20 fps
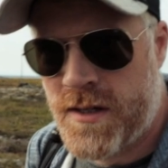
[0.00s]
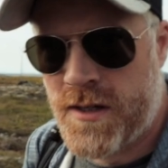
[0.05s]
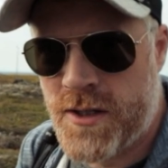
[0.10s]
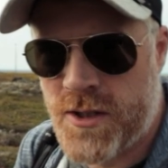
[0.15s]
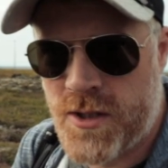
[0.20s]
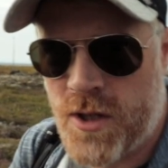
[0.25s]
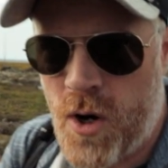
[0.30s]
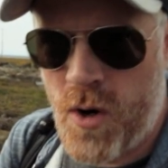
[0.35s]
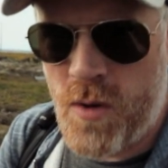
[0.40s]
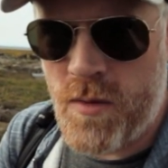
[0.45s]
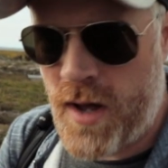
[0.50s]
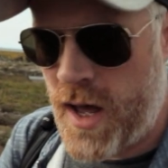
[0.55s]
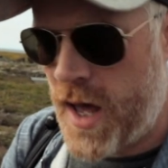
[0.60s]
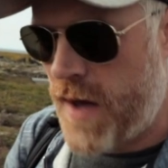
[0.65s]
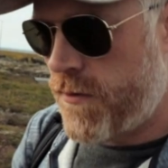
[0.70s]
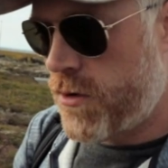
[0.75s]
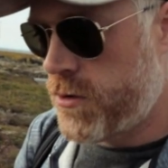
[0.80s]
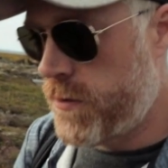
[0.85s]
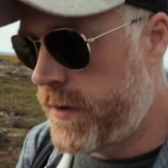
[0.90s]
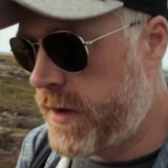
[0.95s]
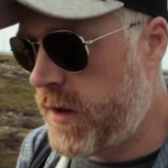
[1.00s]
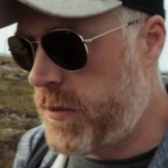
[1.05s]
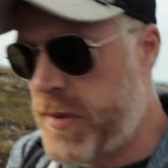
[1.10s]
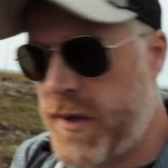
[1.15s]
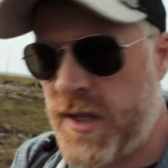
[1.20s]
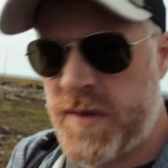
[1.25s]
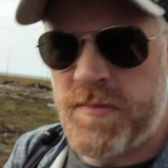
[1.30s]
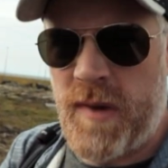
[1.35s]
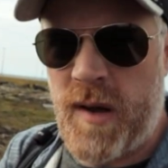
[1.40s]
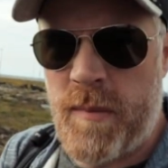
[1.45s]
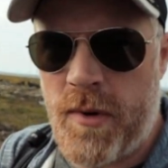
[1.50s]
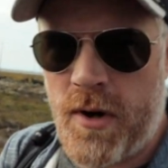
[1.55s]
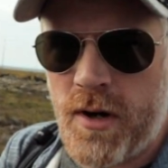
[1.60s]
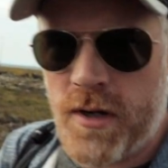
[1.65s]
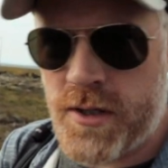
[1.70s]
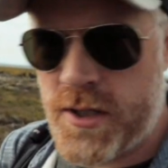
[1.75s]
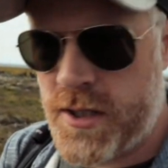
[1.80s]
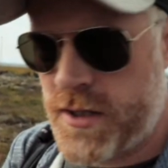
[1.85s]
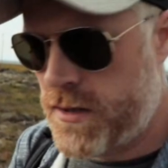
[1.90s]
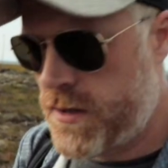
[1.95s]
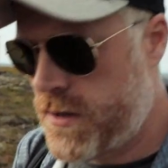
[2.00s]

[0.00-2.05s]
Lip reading: So I've already built my box.